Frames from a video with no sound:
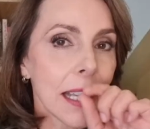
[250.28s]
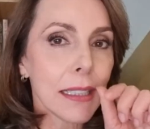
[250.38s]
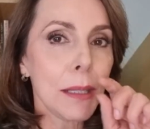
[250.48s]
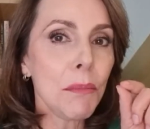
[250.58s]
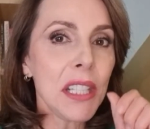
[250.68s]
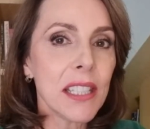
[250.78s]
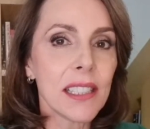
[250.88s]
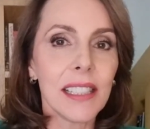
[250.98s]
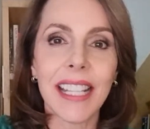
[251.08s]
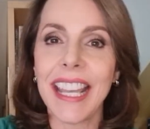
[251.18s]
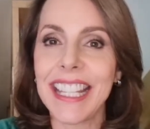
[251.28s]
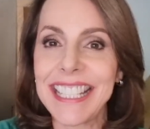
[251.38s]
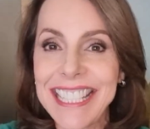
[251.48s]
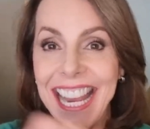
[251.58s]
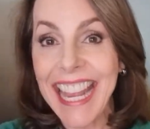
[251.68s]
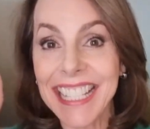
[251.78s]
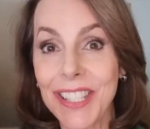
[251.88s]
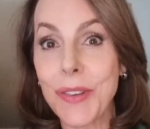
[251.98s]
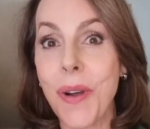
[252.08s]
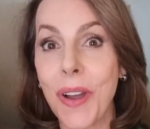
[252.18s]
that immediately
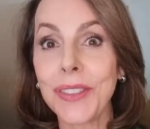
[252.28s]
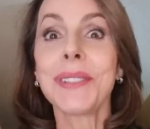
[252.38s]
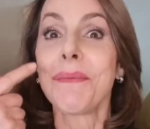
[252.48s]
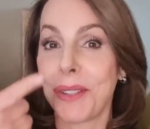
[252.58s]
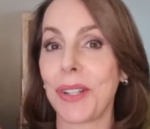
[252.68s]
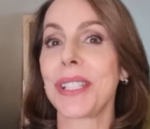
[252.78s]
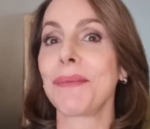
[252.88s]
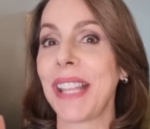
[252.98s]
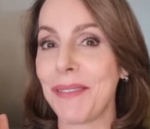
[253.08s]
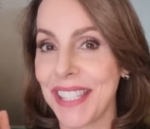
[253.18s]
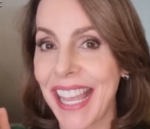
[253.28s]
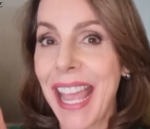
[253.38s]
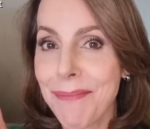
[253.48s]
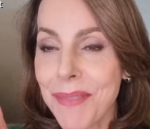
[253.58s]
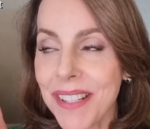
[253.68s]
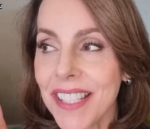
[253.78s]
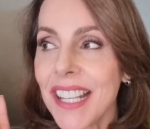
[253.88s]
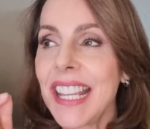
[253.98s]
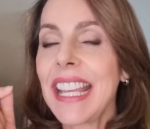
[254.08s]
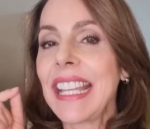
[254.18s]
ejects you out, because sometimes that happens,
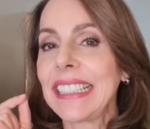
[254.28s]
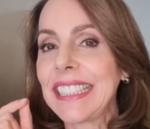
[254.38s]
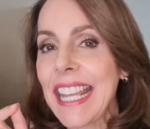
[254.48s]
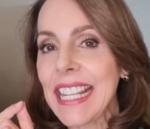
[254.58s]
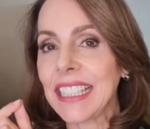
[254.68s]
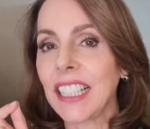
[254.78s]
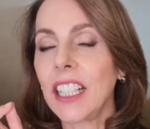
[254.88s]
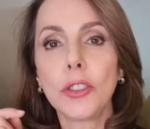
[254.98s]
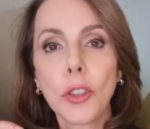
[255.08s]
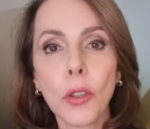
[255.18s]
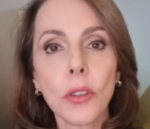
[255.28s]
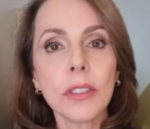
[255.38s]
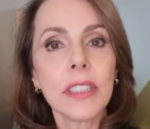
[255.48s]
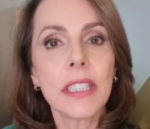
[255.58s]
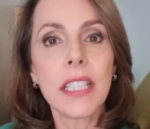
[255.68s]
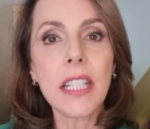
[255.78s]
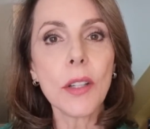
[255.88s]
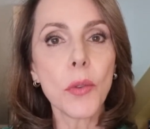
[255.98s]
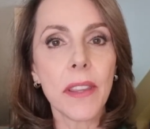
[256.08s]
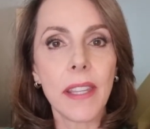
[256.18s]
then don't
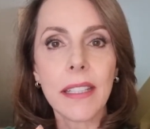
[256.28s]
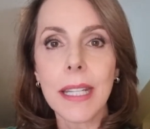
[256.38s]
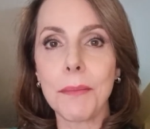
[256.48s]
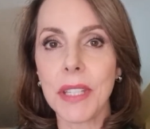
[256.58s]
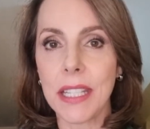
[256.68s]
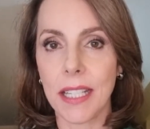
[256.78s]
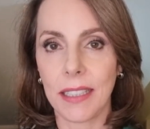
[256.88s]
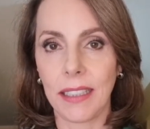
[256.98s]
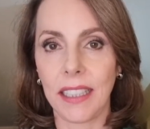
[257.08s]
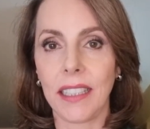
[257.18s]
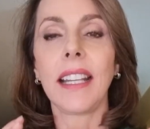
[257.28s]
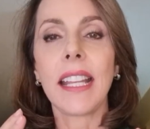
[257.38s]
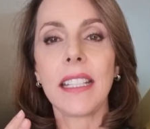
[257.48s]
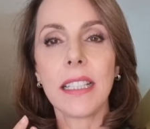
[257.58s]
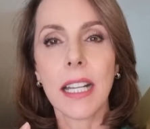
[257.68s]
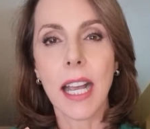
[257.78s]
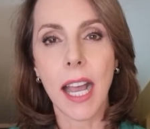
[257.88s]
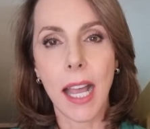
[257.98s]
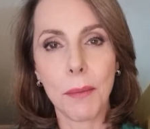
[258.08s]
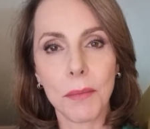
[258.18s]
deal with it immediately. Let it
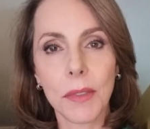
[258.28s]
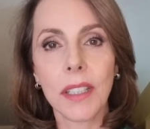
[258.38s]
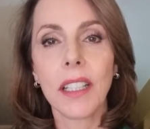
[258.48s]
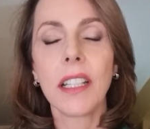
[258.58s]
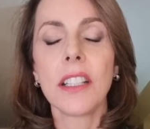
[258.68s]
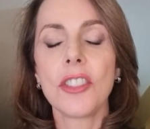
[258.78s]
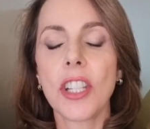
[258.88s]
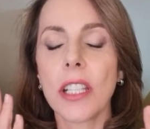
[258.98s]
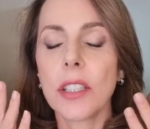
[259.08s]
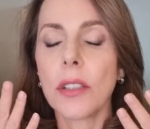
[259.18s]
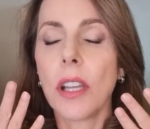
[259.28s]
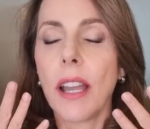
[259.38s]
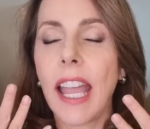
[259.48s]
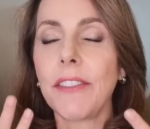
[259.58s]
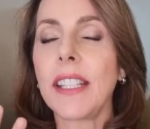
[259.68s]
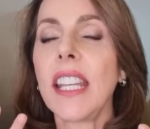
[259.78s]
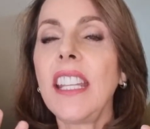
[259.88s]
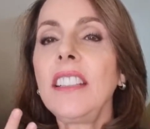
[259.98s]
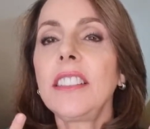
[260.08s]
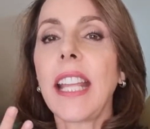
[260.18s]
come. Just have the
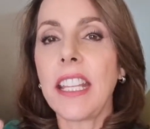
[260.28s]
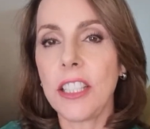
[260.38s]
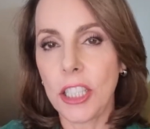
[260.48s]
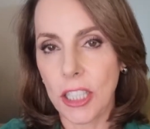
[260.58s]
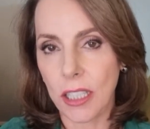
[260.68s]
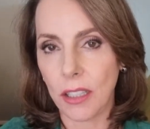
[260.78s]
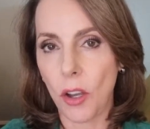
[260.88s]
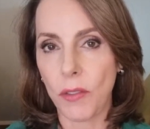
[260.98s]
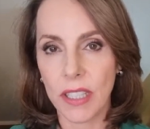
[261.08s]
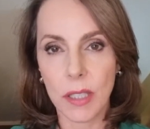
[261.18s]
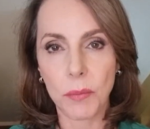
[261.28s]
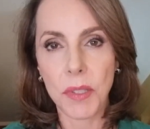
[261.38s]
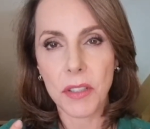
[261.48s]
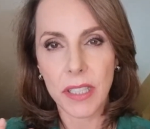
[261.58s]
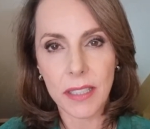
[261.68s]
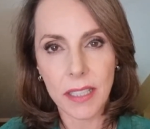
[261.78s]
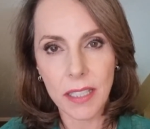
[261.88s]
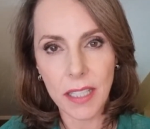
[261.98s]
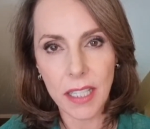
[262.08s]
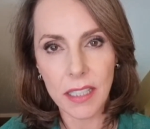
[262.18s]
intention of
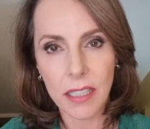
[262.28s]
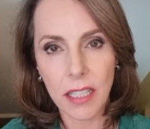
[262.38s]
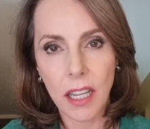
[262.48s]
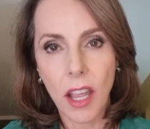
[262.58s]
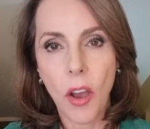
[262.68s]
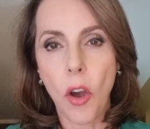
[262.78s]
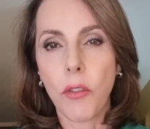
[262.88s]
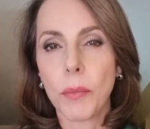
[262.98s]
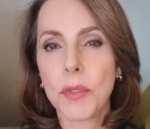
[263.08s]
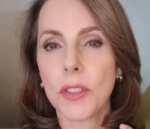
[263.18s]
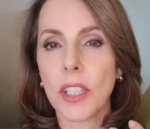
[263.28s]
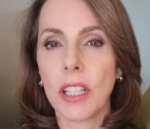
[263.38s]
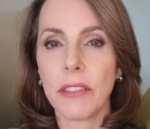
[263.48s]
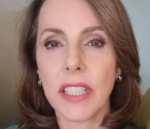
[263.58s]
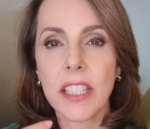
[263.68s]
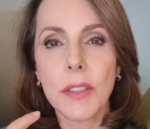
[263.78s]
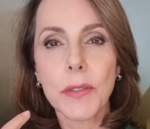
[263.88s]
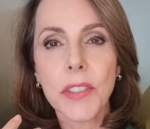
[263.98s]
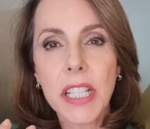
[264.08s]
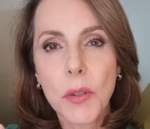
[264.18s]
experiencing it, of observing its
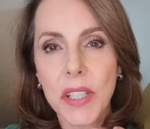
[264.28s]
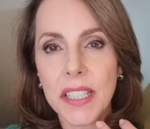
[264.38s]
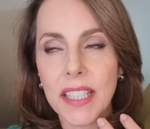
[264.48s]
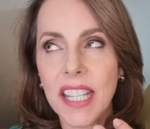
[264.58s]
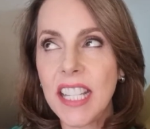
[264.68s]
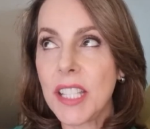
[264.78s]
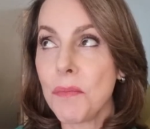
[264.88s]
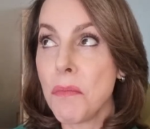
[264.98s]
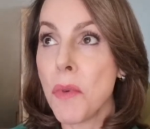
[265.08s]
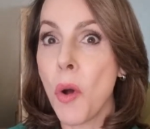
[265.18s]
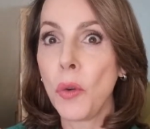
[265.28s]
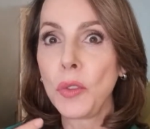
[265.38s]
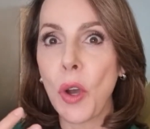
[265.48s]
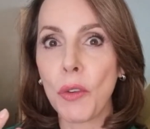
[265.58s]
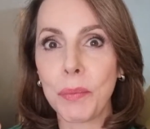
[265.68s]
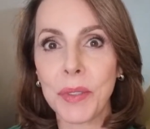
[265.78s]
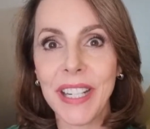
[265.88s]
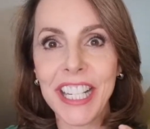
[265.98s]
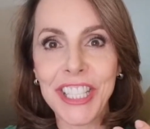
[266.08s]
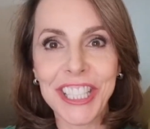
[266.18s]
frequency, its mode of
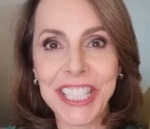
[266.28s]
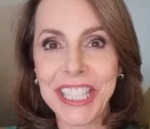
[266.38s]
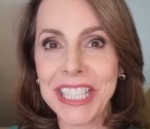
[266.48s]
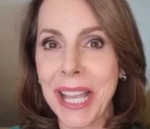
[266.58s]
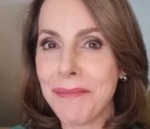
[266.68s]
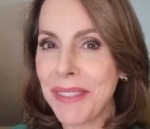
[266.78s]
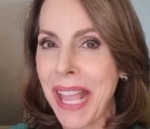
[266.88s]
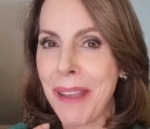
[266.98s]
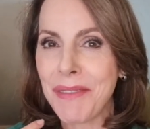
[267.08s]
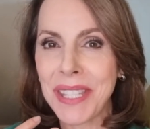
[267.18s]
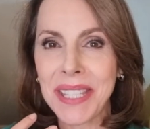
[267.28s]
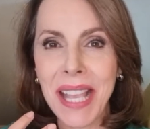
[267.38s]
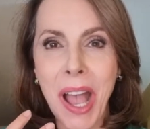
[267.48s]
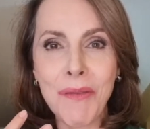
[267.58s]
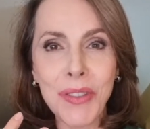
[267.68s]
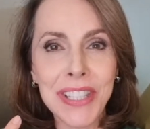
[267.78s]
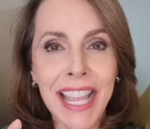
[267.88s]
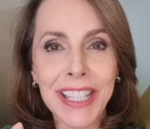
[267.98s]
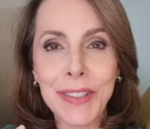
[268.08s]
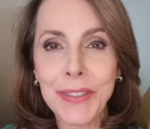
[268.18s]
operation. Sometimes it's almost
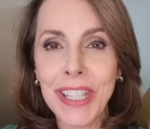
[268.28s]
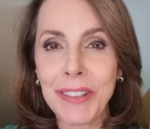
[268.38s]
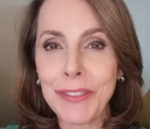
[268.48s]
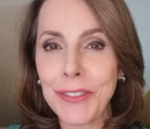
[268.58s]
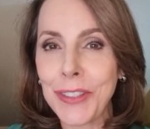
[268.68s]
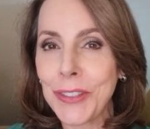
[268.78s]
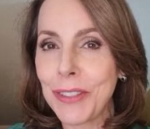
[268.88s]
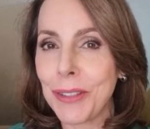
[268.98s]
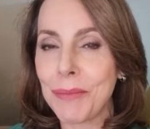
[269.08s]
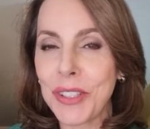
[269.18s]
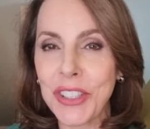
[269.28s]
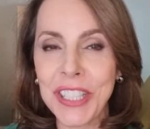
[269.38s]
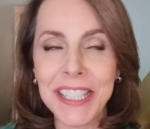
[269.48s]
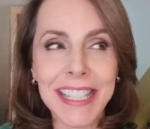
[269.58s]
like you can feel the vibrational